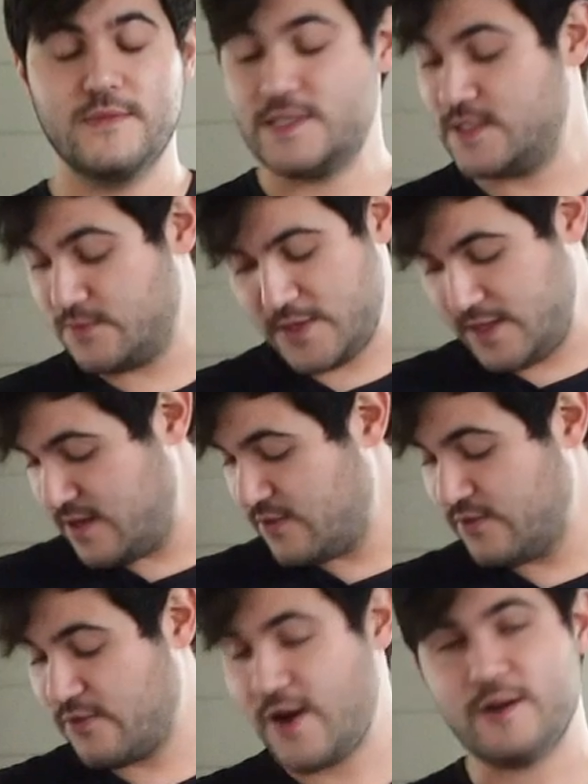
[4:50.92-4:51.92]
This is really
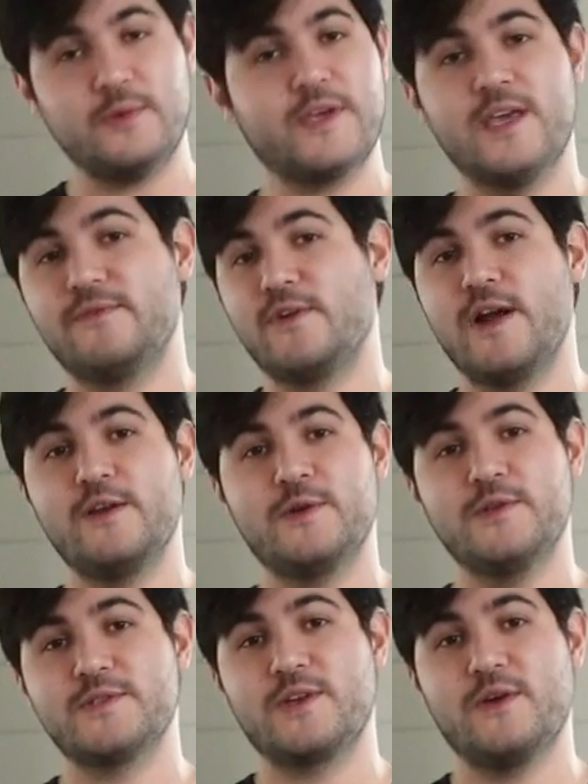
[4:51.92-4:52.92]
an incredible kit for
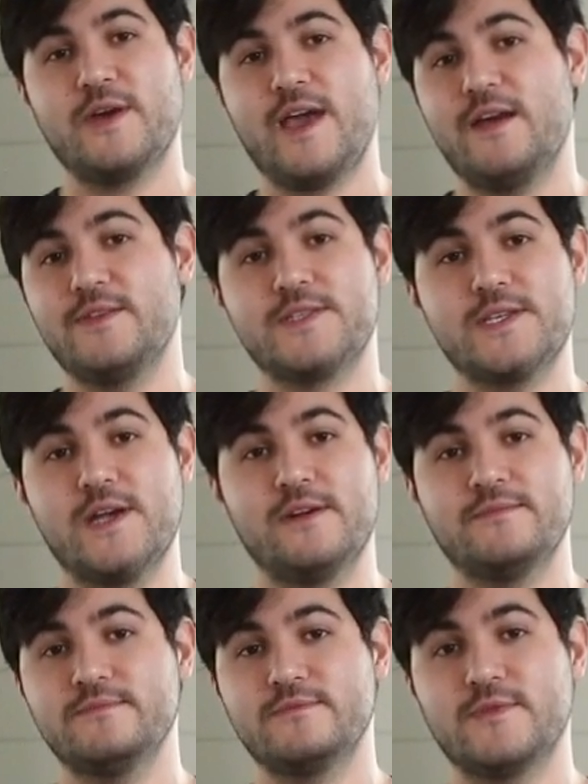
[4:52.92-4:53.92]
anyone who's going out in the
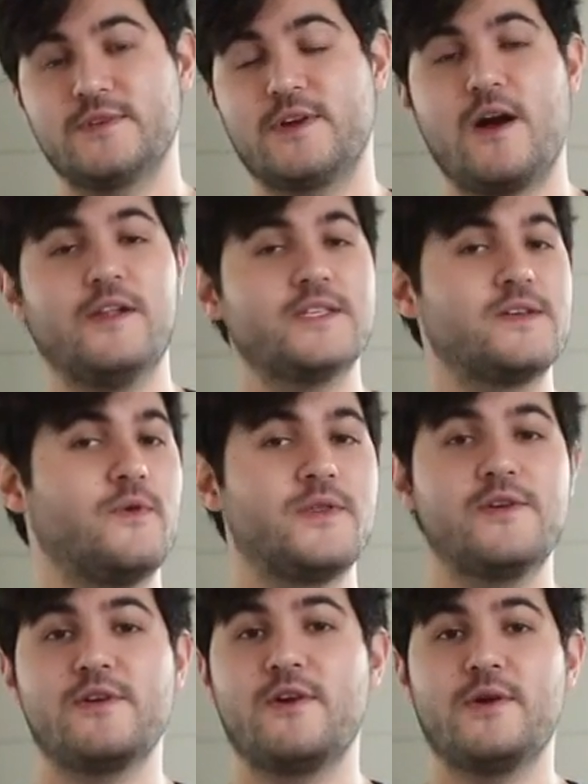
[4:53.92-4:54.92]
snow, regardless of
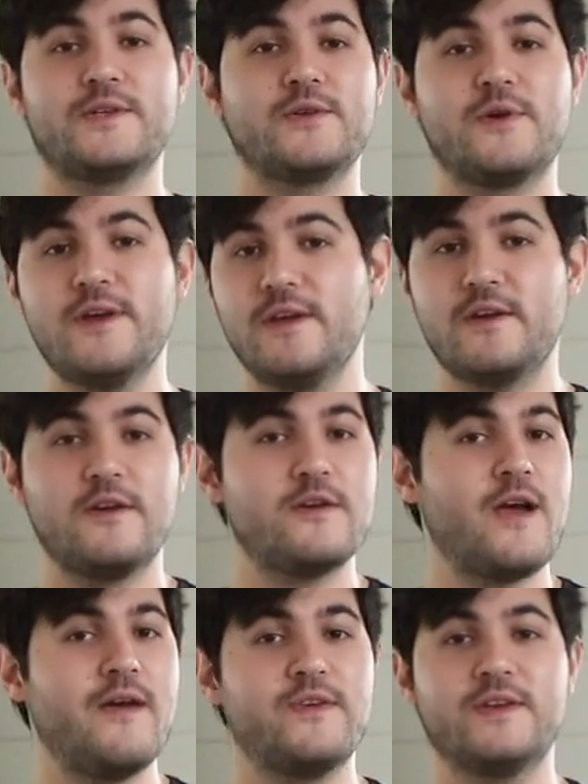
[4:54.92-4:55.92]
whether you're going touring or
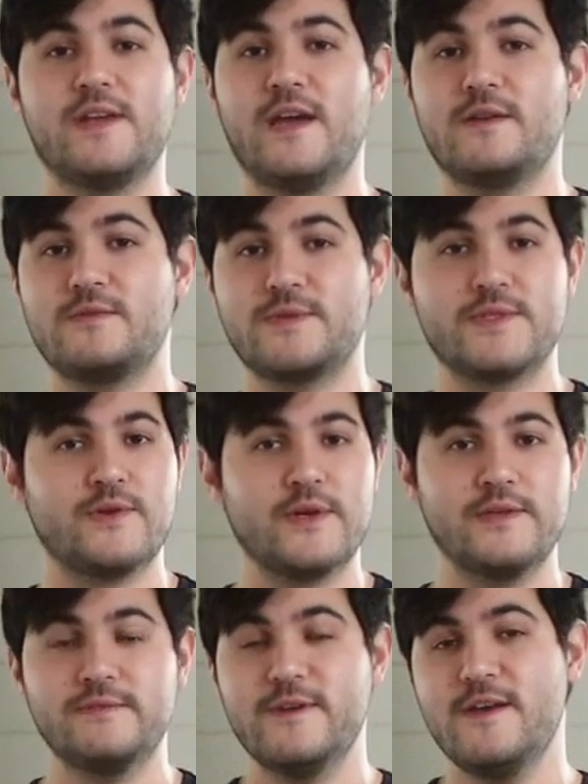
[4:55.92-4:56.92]
you're having a day at the
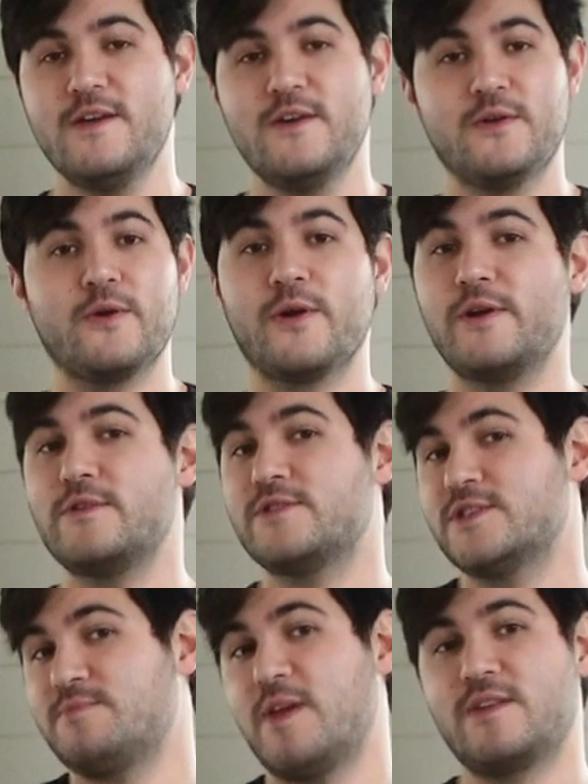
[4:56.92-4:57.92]
resort or you're
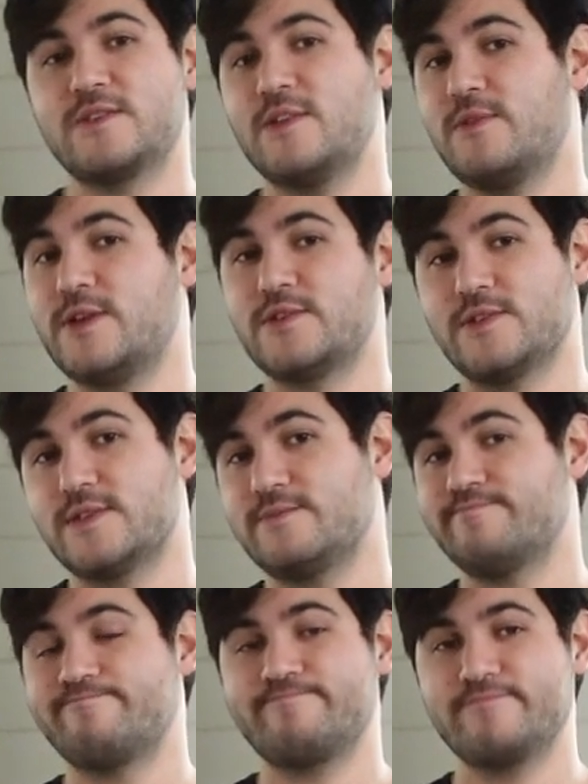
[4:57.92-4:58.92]
just making snow angels.
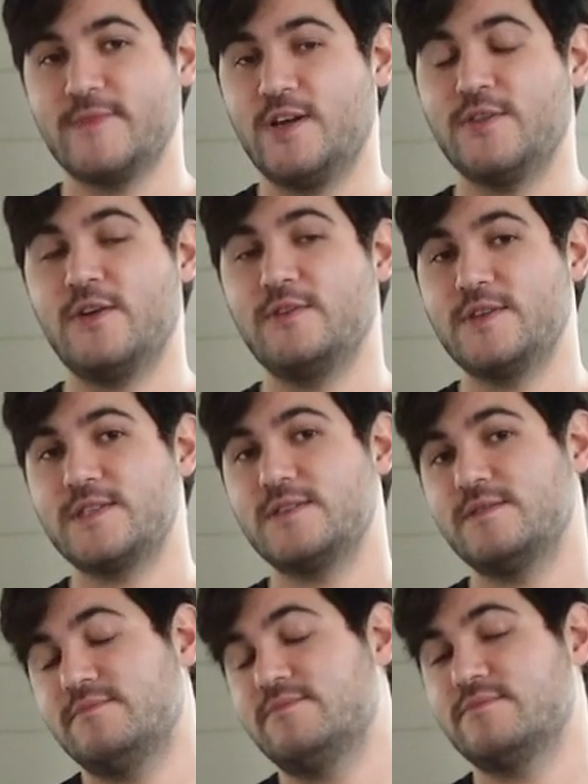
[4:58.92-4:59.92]
Although this
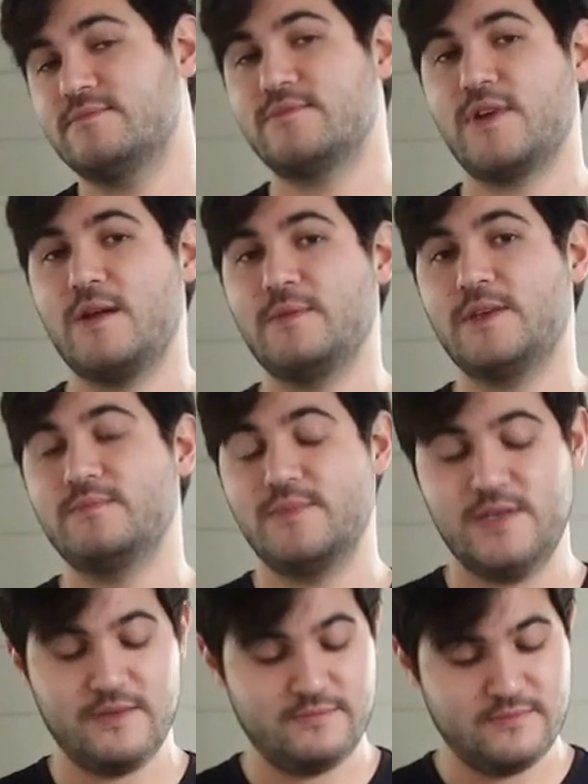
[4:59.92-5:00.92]
would probably
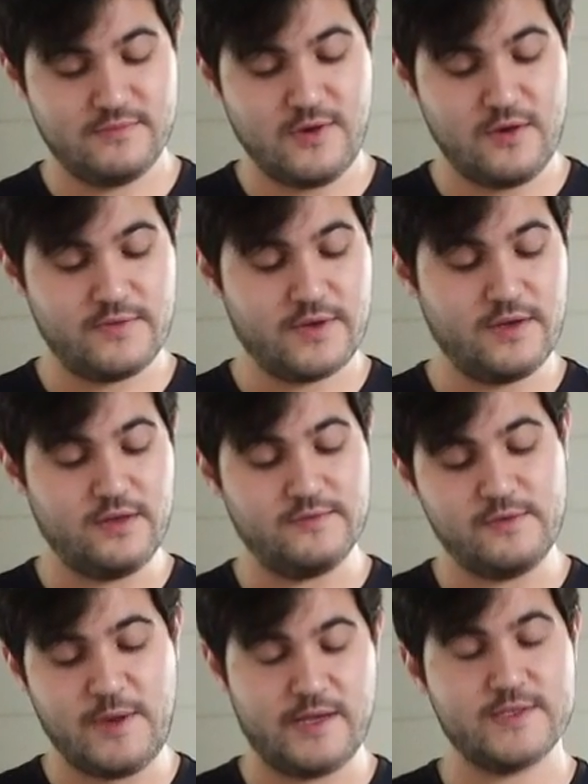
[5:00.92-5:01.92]
be overkill
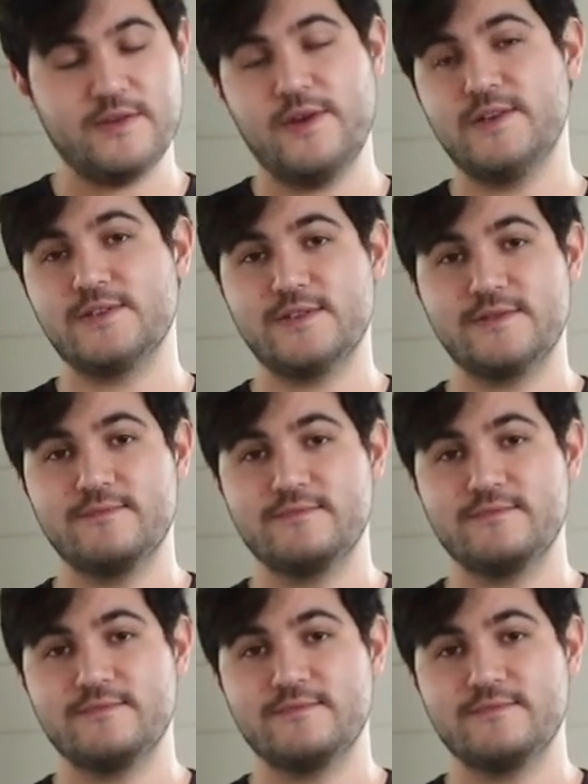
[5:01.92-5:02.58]
for making snow angels.